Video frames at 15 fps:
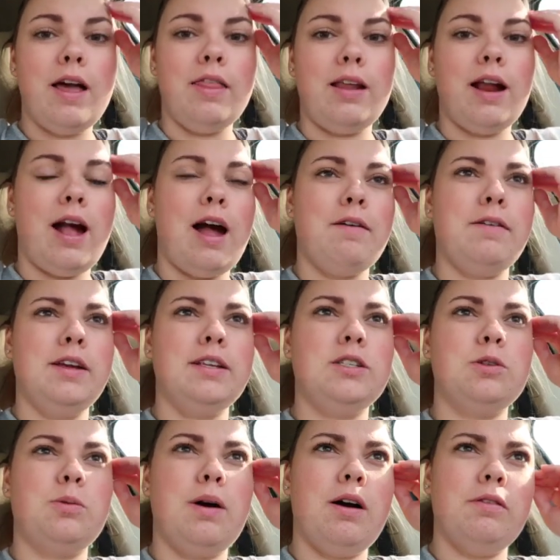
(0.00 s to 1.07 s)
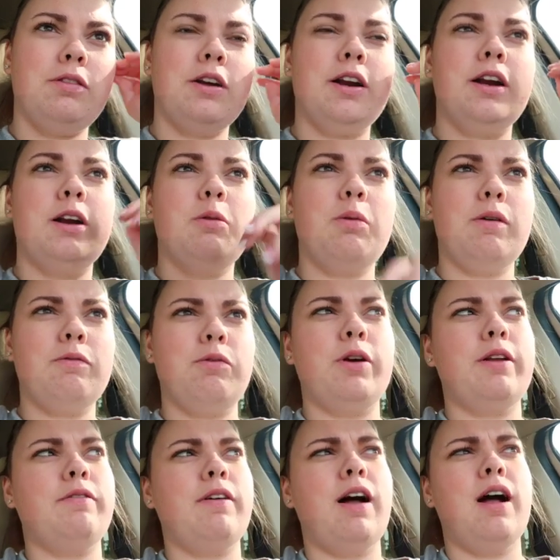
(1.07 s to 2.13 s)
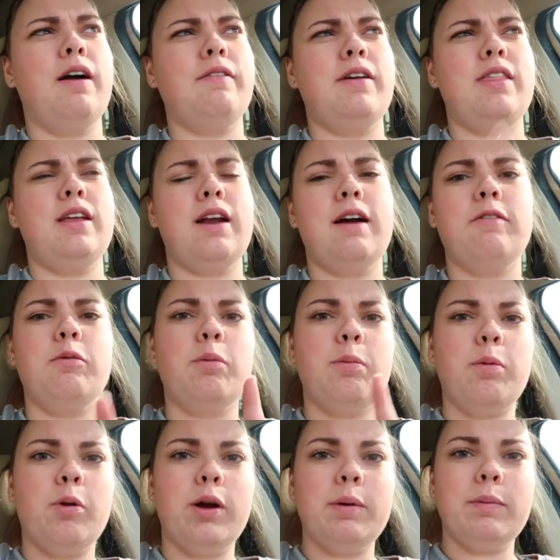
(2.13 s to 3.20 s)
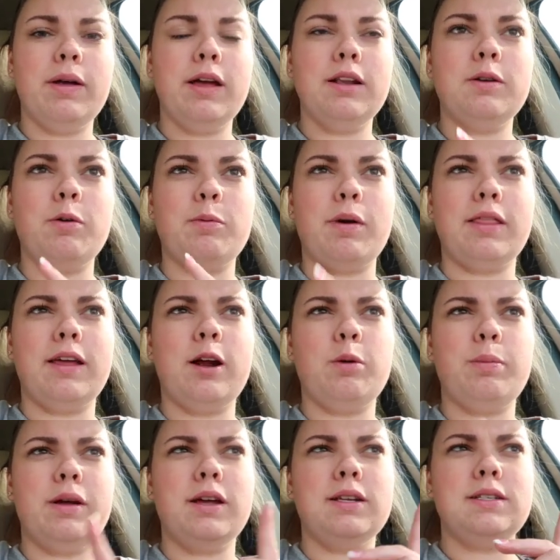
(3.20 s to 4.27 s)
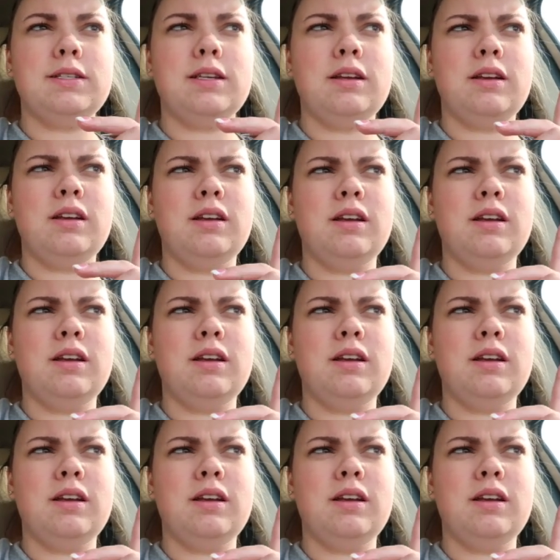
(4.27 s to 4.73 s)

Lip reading: And then I have at 12:30 to 1:45, and then I have an appointment with my therapist